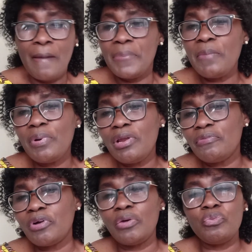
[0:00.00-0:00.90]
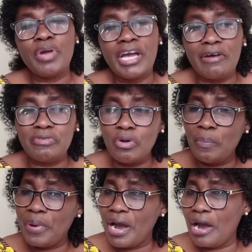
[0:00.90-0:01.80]
People of God, we have no
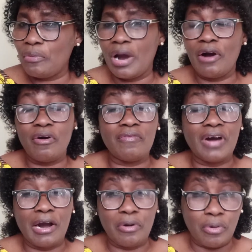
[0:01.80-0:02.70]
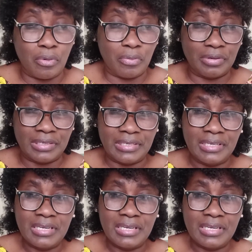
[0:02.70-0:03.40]
power of our own.